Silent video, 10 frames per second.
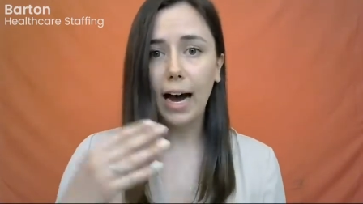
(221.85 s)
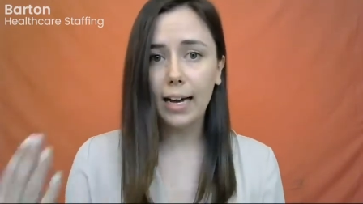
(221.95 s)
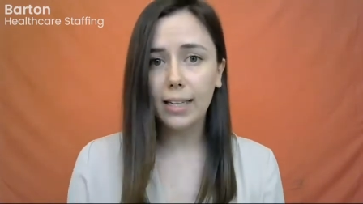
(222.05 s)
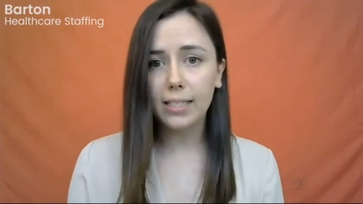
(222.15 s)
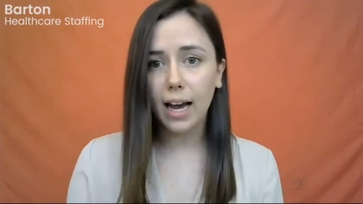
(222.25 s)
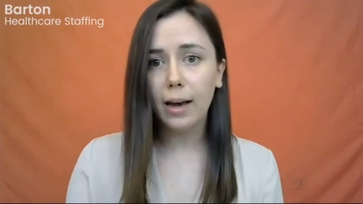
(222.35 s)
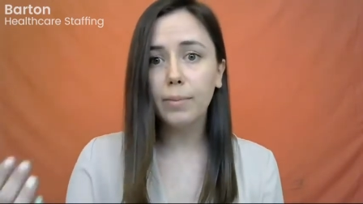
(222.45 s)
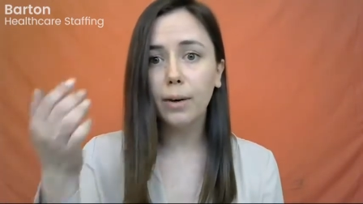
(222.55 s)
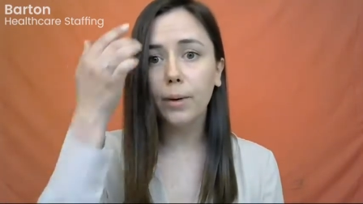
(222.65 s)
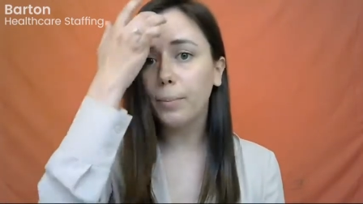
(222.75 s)
at the
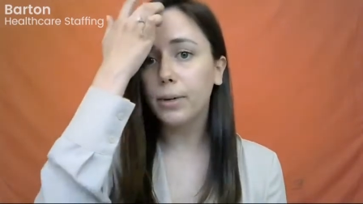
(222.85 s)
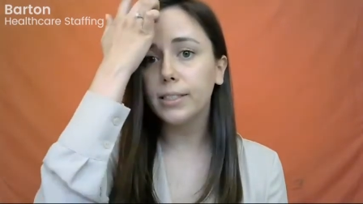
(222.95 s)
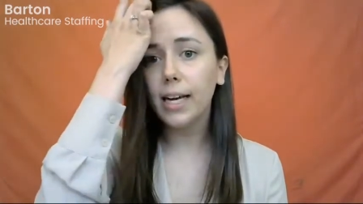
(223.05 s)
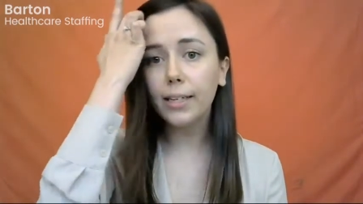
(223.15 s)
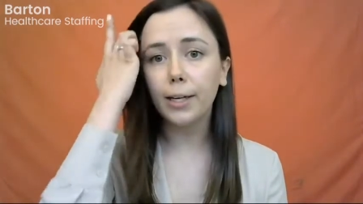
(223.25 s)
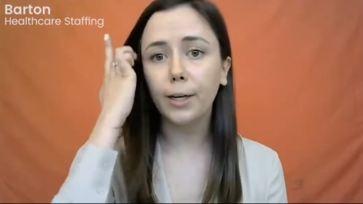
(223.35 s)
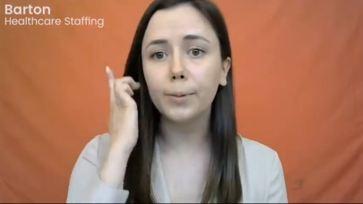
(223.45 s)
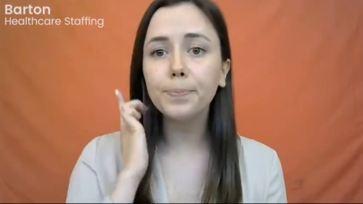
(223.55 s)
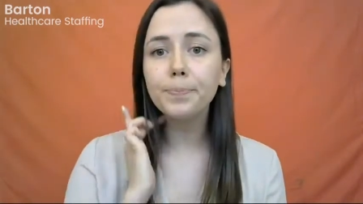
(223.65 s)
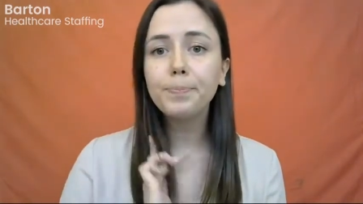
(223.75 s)
time that we present
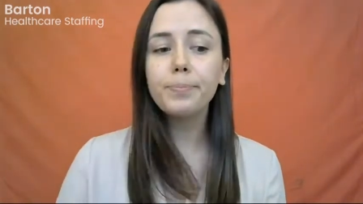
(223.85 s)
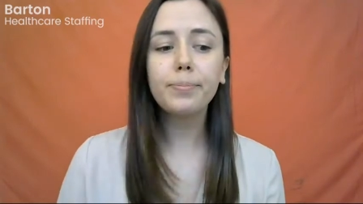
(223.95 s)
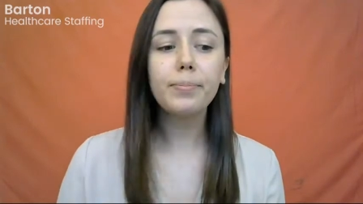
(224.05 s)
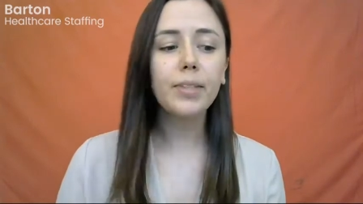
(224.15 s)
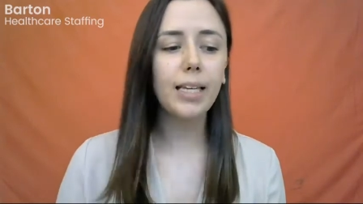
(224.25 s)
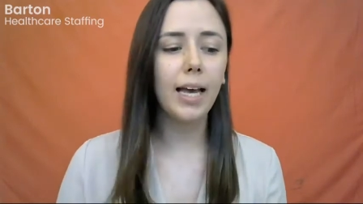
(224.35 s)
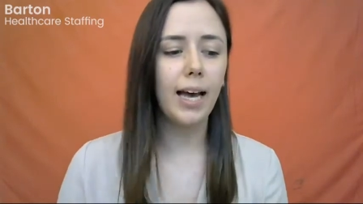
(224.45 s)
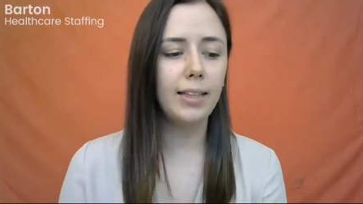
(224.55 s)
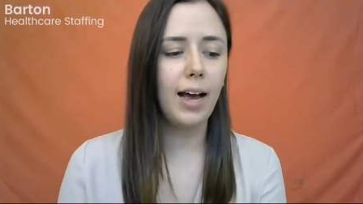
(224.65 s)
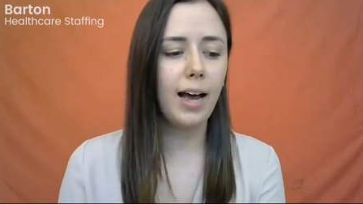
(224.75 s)
you.
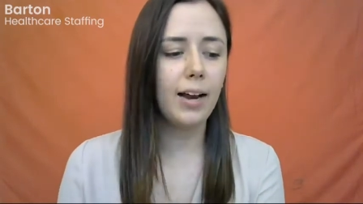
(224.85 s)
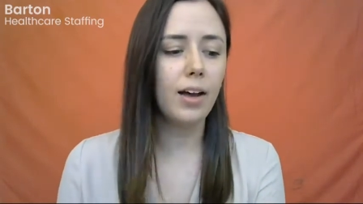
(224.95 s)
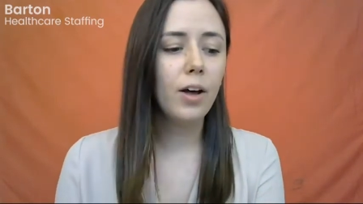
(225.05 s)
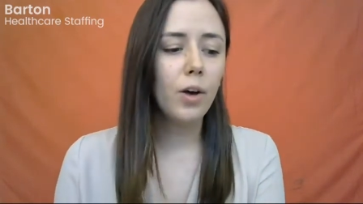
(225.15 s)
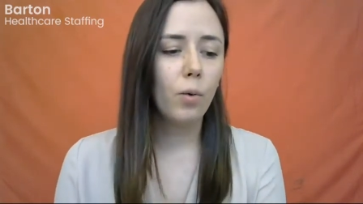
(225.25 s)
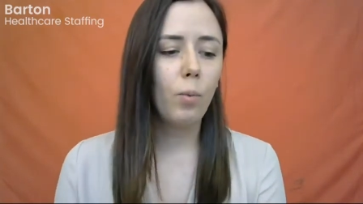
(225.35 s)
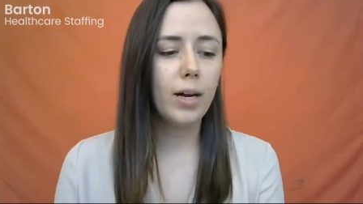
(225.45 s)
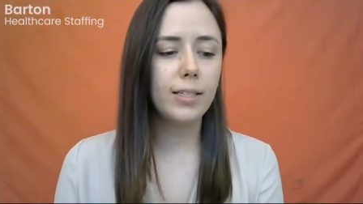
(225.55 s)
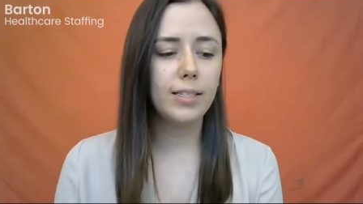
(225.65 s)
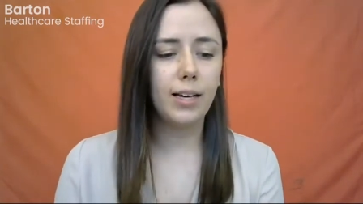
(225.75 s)
And then
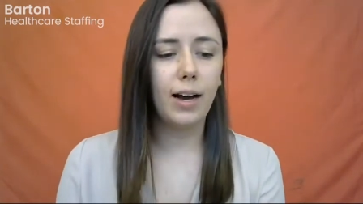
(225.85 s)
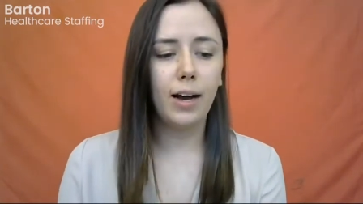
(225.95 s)
once